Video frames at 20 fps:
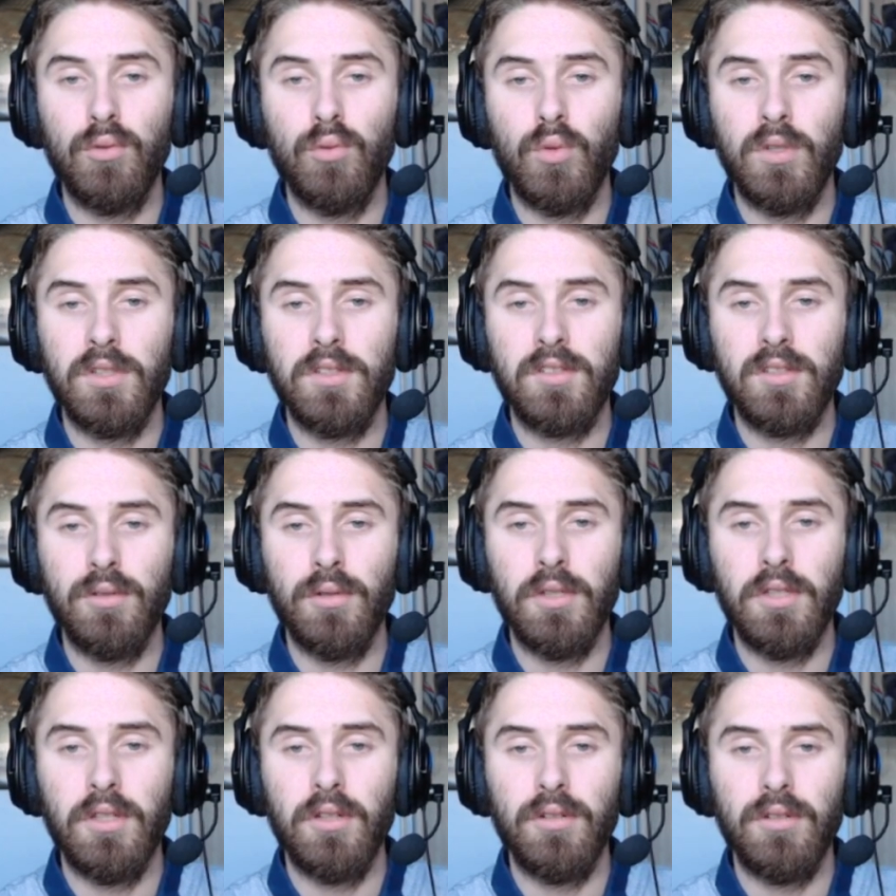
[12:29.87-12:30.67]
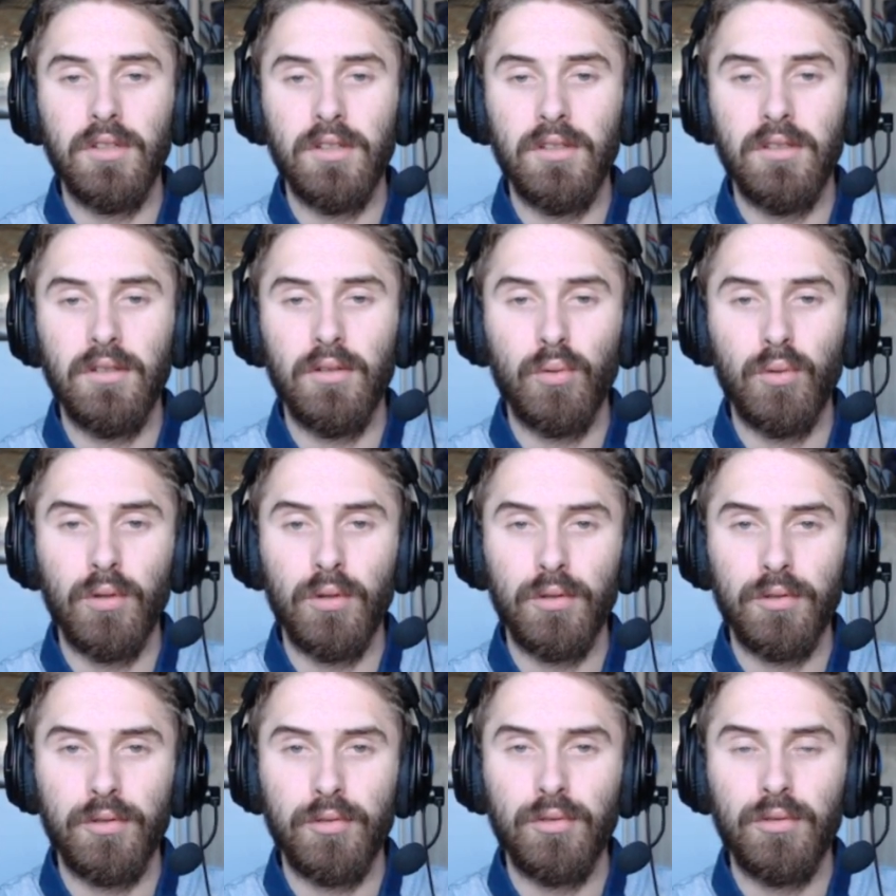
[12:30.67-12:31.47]
what's going on in the
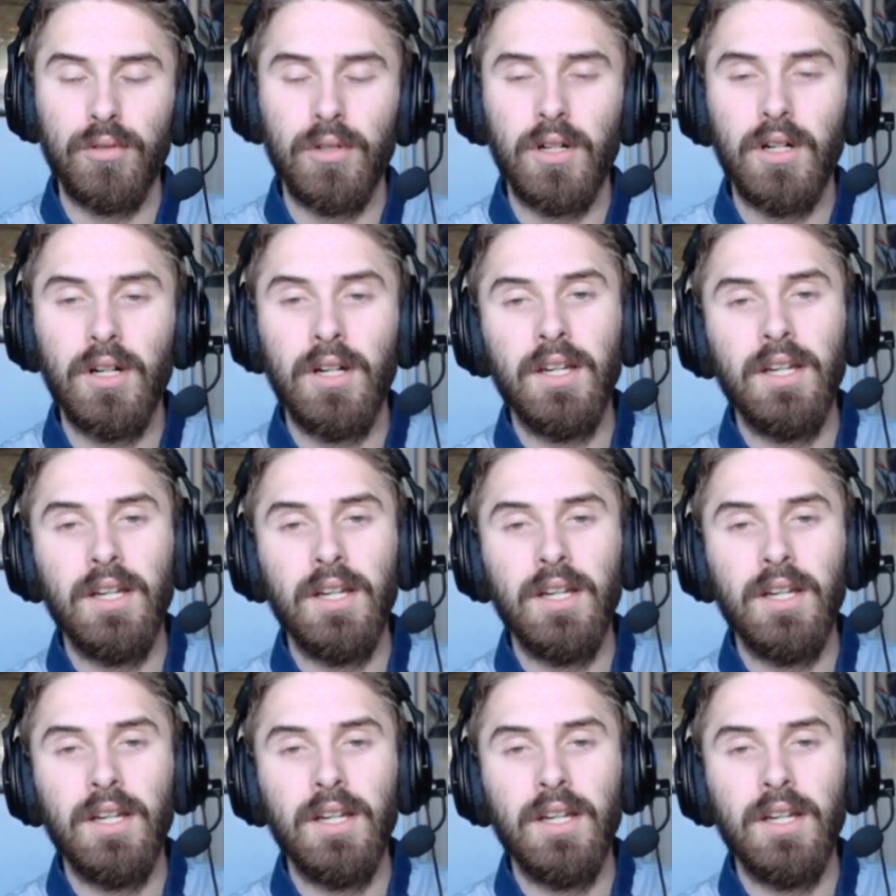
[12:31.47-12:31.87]
World Tour.